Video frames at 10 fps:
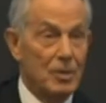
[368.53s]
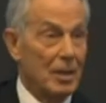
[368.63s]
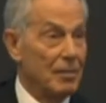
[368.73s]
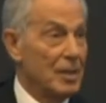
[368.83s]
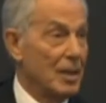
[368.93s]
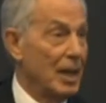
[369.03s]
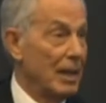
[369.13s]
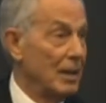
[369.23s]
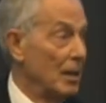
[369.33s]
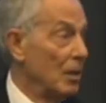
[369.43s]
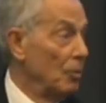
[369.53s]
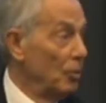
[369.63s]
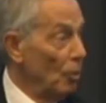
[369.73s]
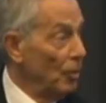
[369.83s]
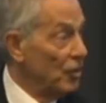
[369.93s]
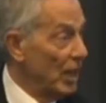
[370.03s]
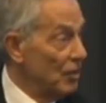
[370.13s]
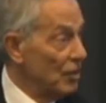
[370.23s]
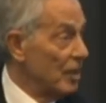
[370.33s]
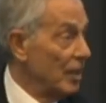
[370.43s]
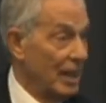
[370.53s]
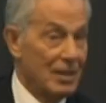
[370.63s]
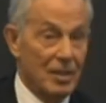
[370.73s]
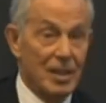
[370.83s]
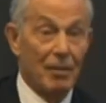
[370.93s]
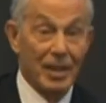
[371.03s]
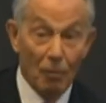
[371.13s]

service today with all the changes that are necessary.